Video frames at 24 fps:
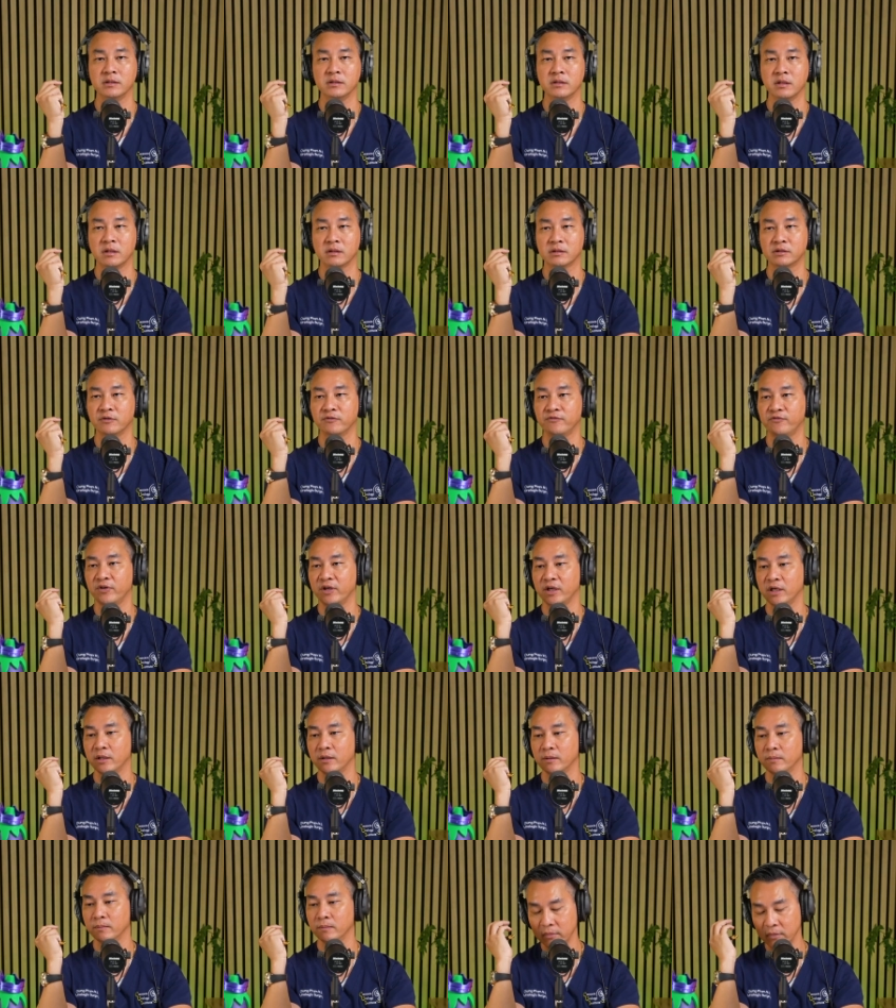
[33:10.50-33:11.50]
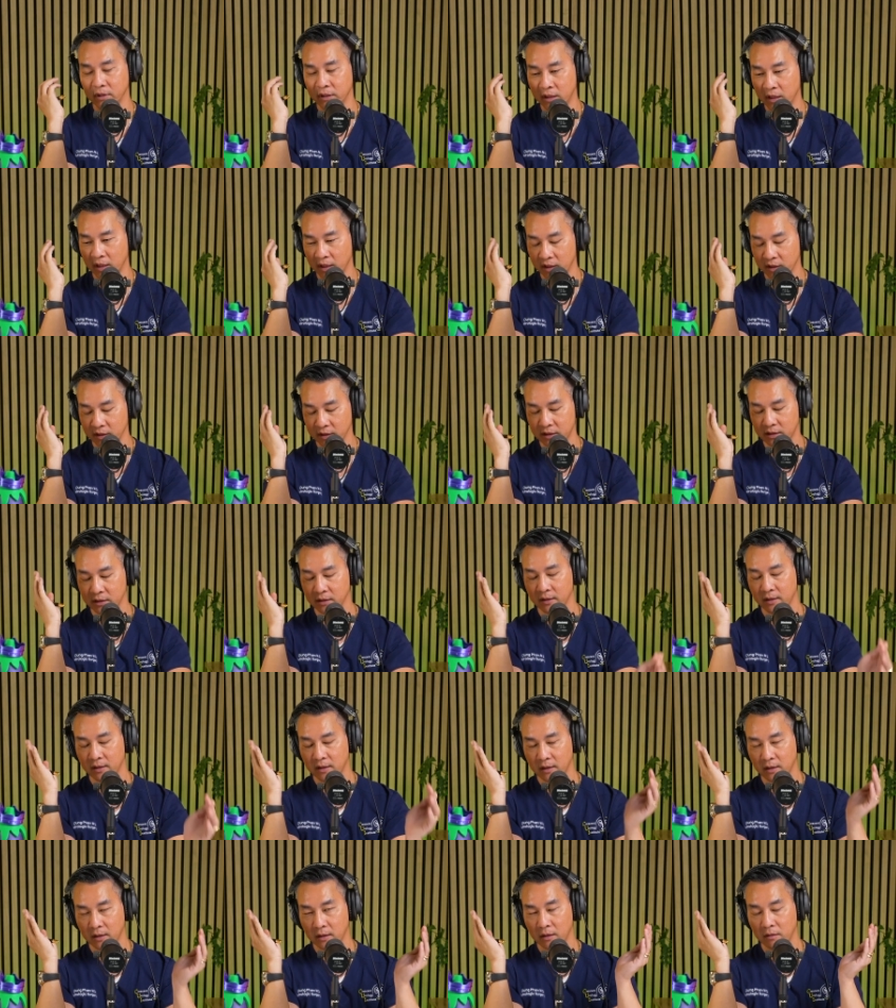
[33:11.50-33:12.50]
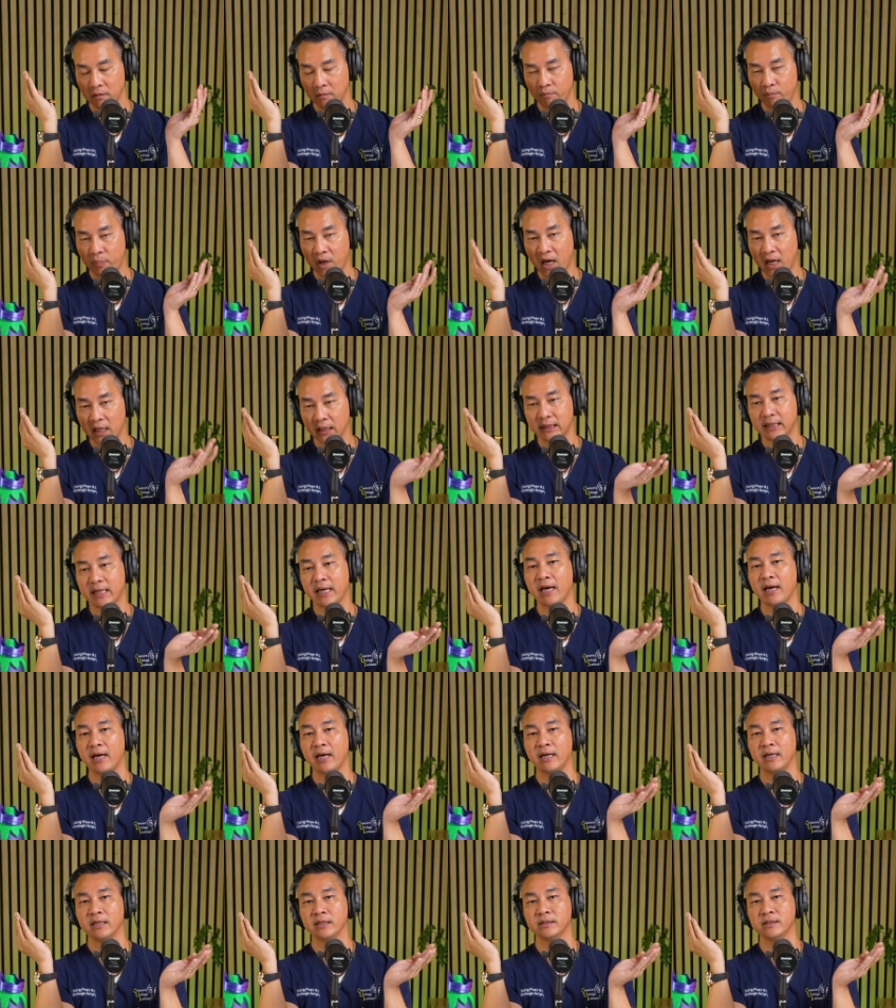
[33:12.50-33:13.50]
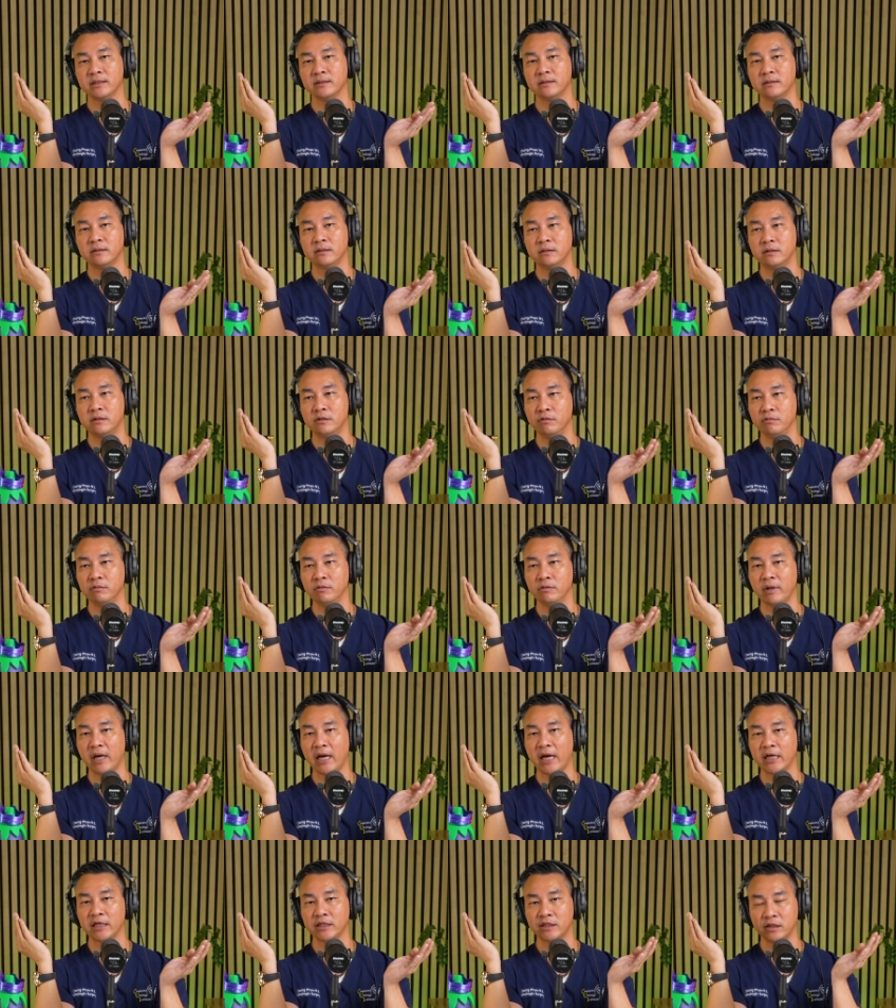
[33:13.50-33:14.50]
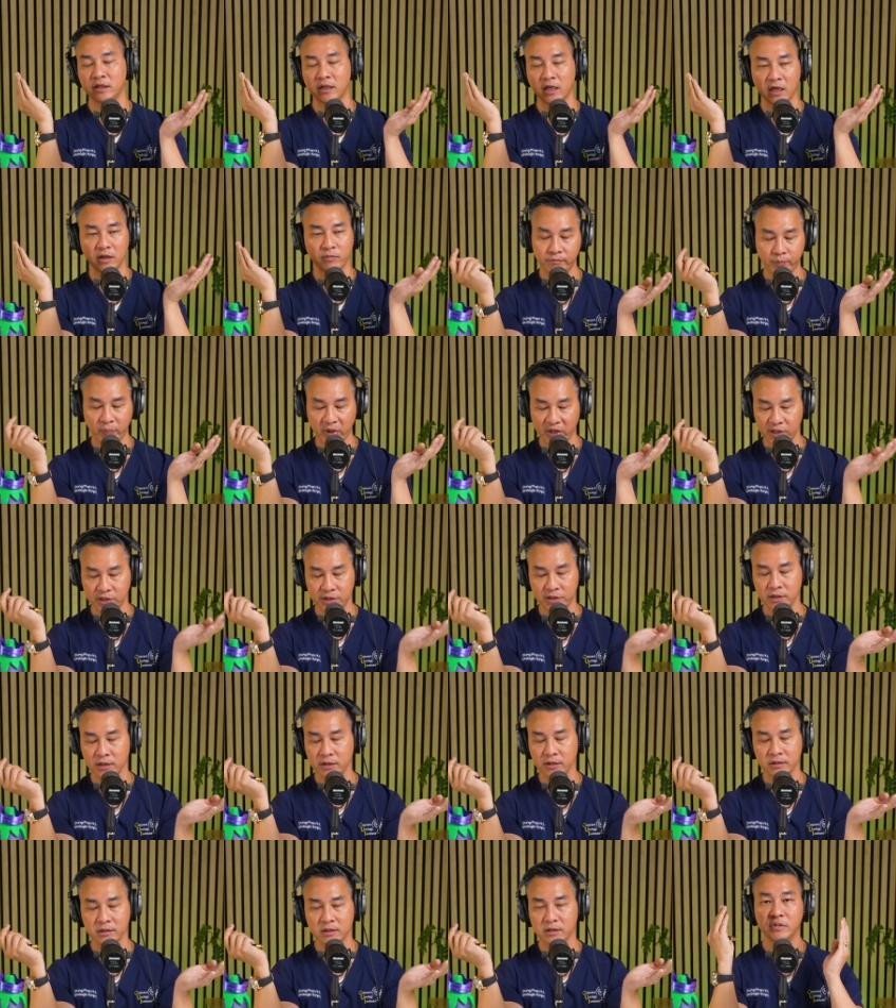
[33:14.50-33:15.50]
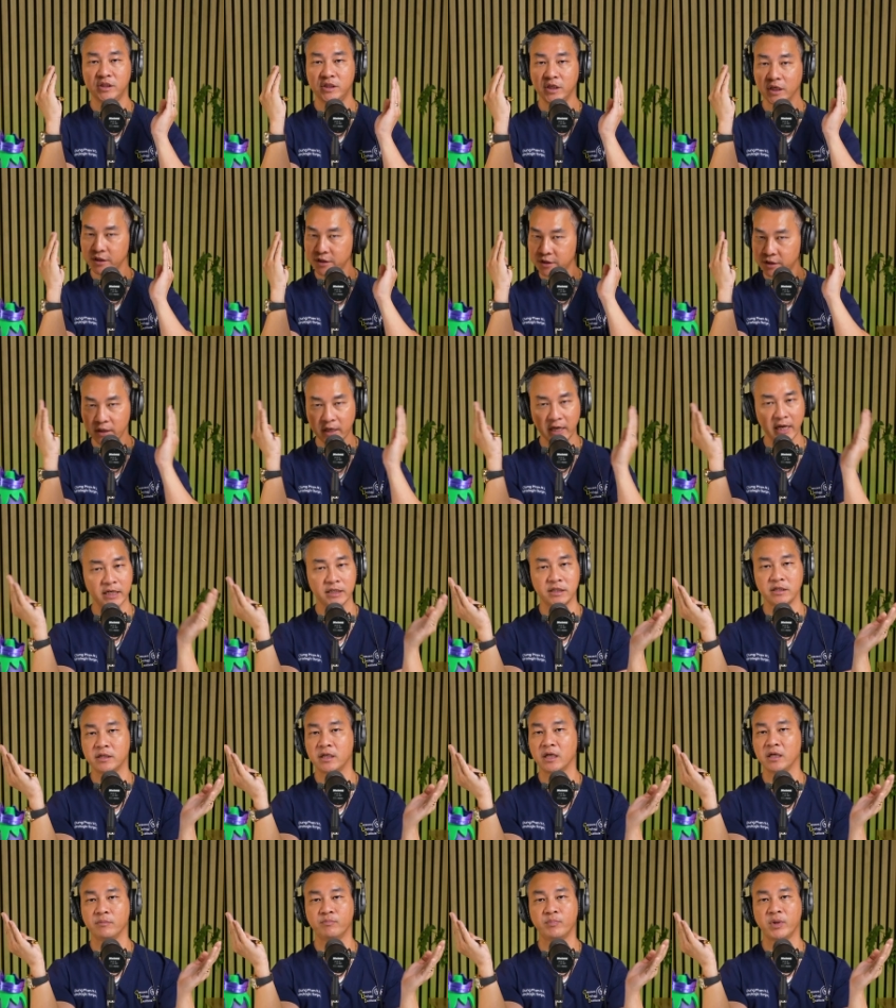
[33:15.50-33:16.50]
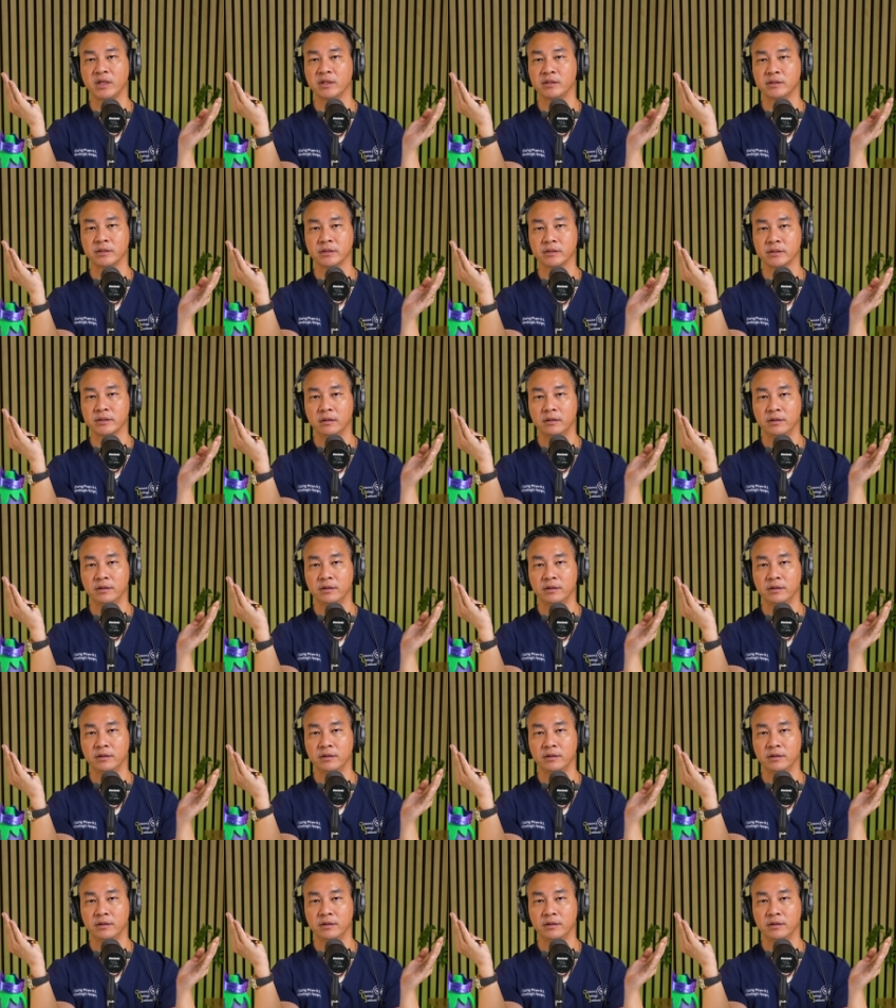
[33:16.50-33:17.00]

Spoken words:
Dr. Pham does podcasts to educate patients, just to educate patients.